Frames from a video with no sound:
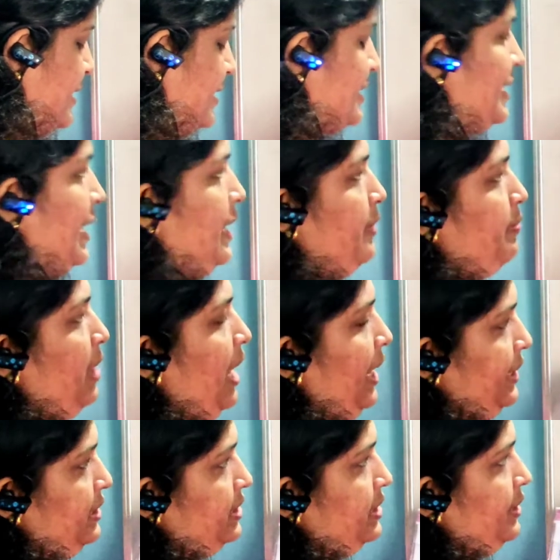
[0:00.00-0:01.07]
same
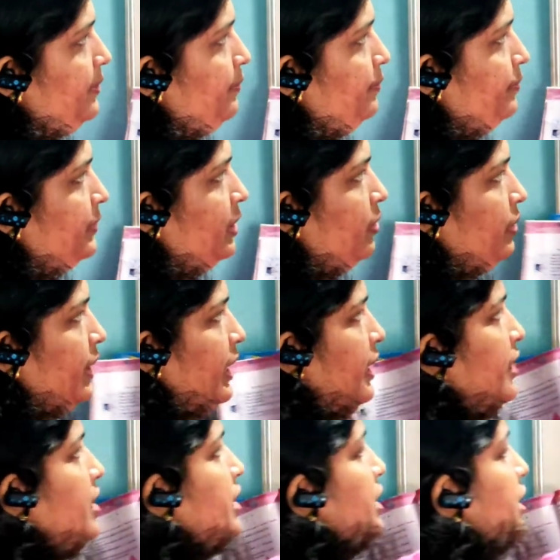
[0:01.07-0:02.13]
height.
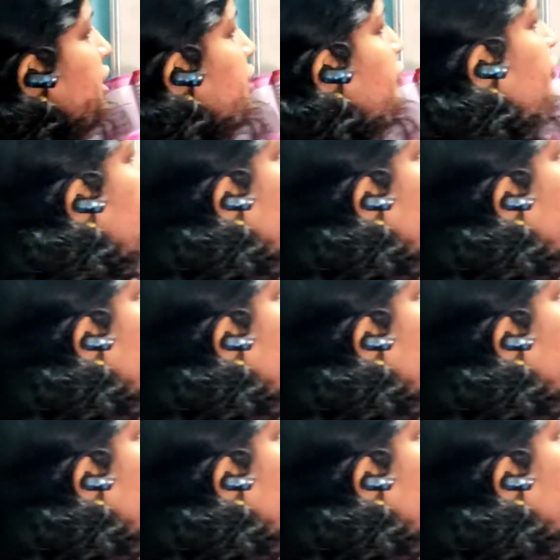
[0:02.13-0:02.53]
Okay, if